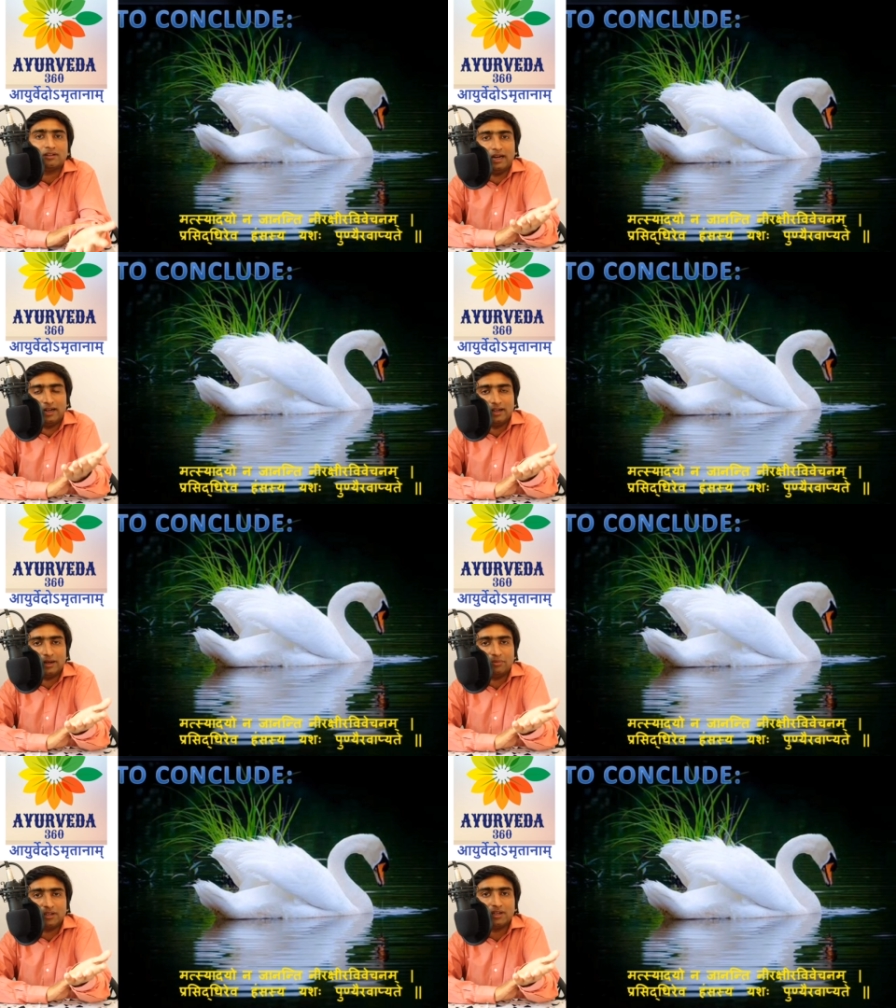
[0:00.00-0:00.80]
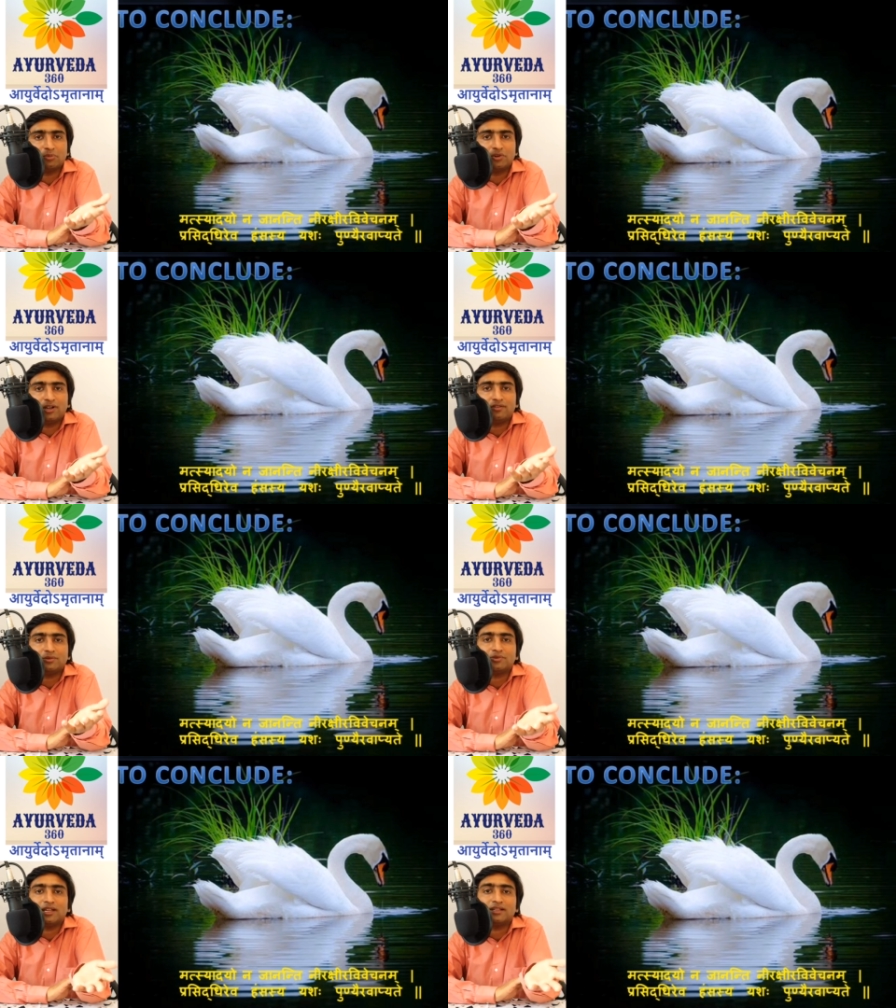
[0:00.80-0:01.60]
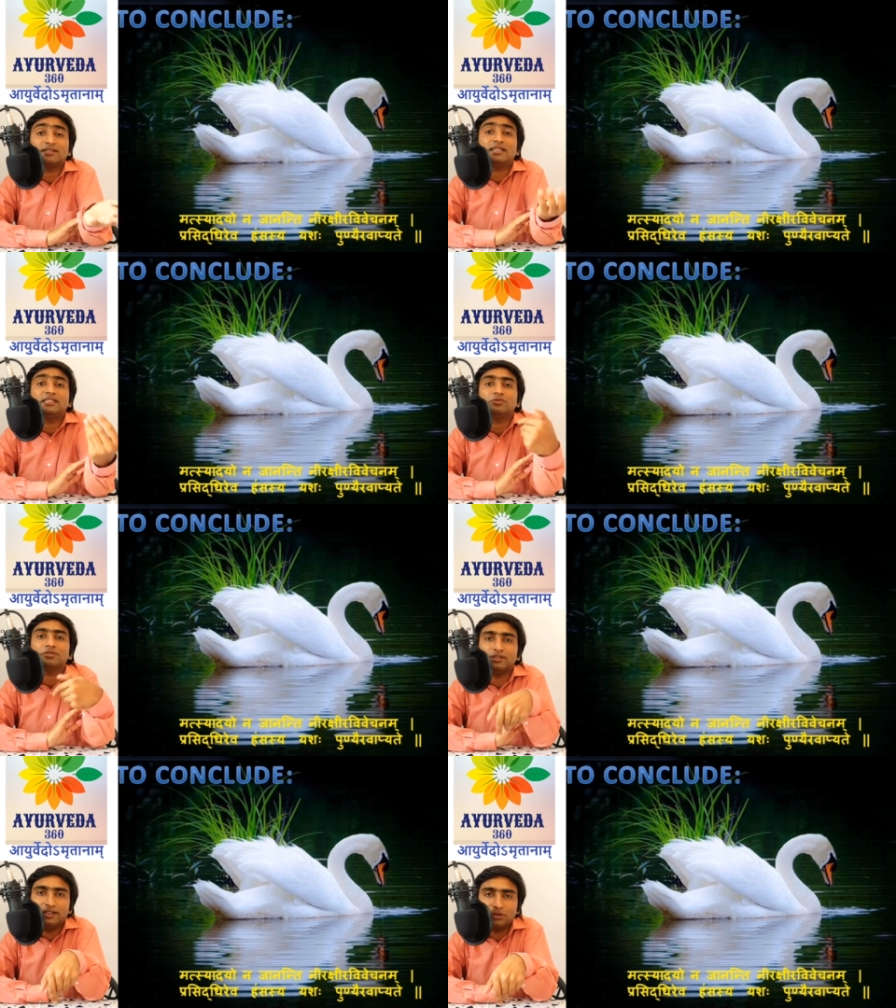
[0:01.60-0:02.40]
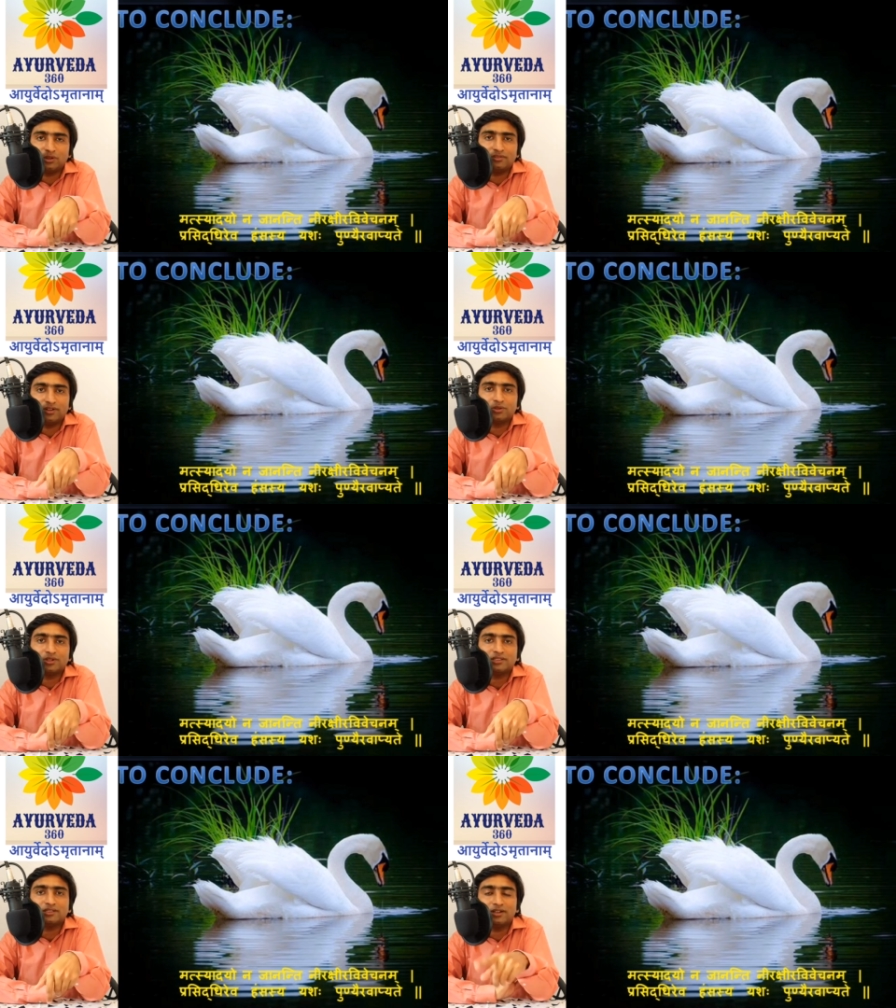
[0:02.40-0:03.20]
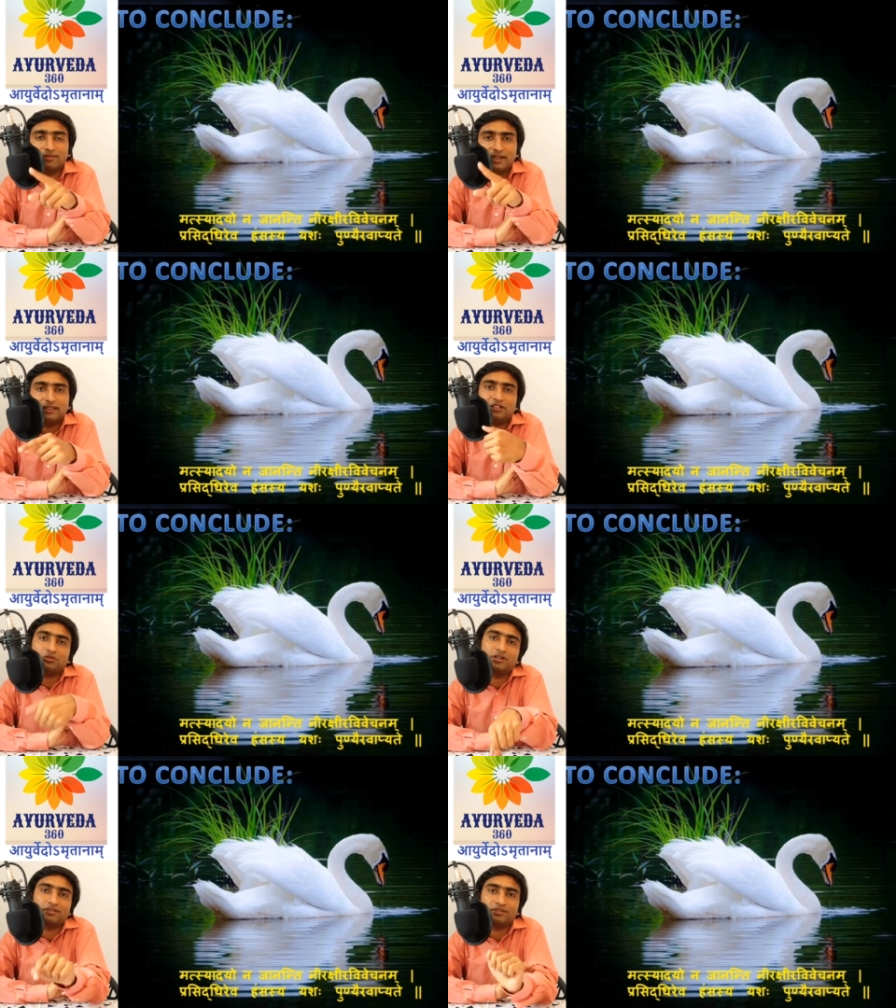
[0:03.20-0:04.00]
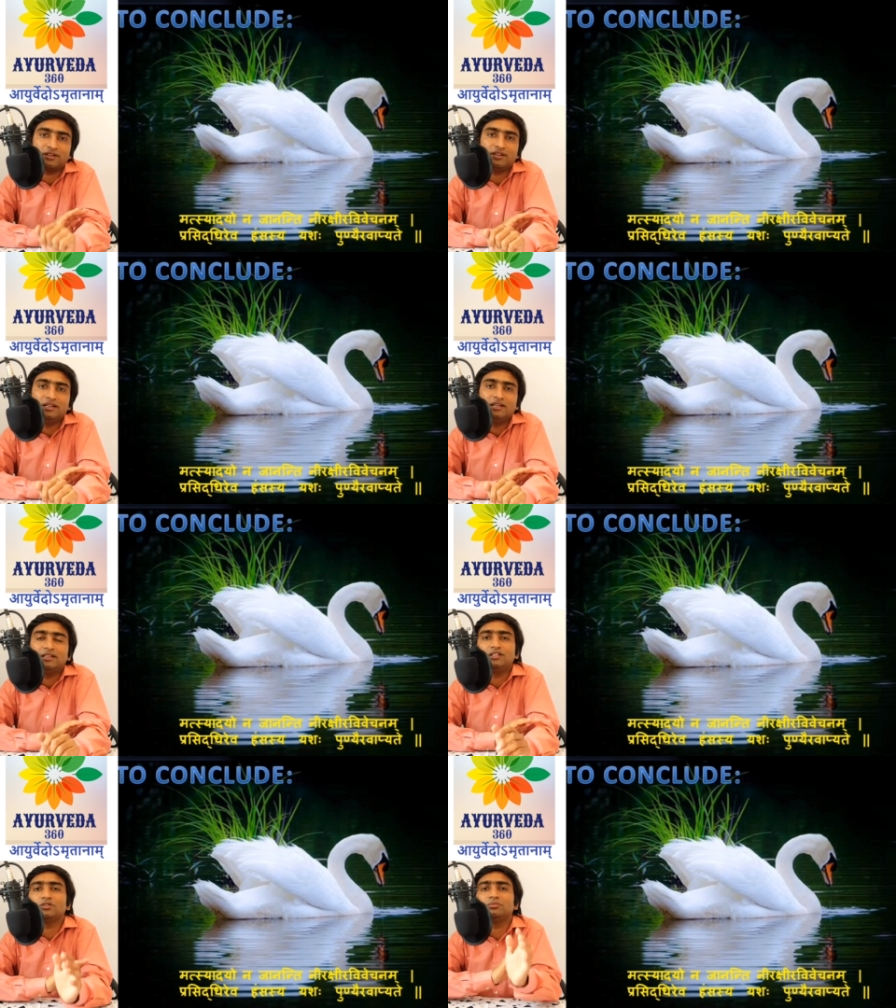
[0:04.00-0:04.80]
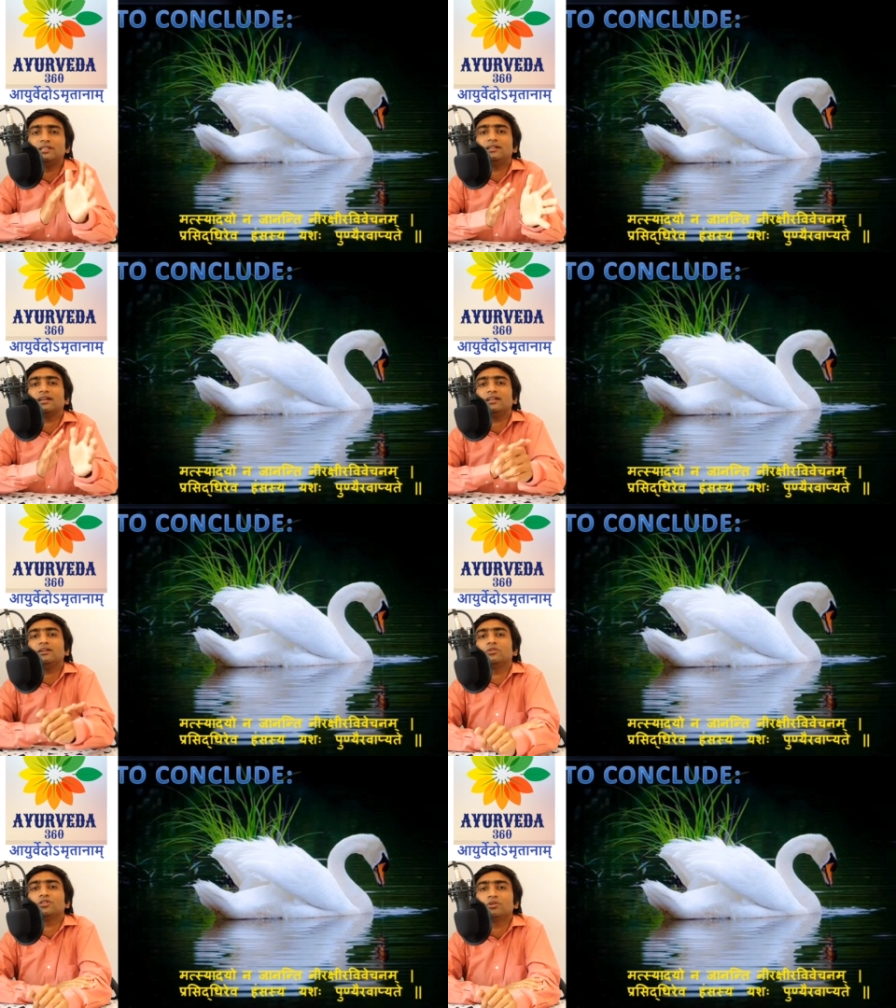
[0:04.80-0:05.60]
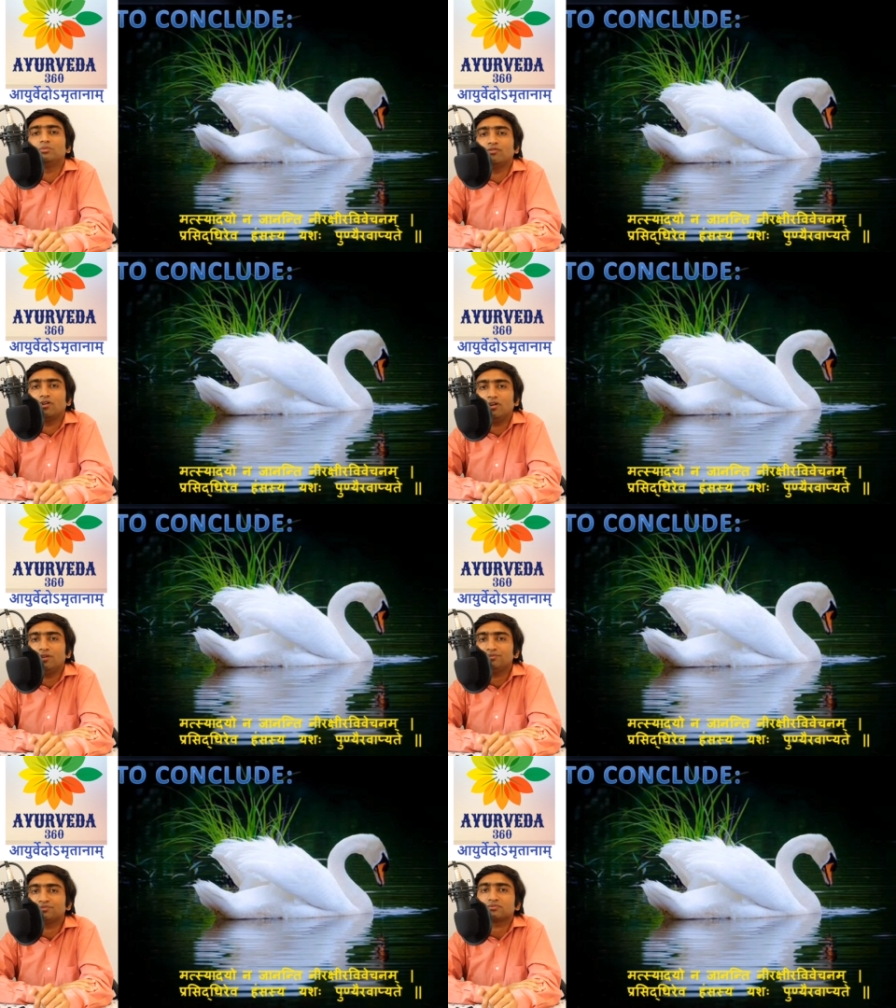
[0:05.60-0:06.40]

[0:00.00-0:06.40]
And at particular point of times when other science need to refer to us, definitely they should refer. This should be the technique. What should be followed?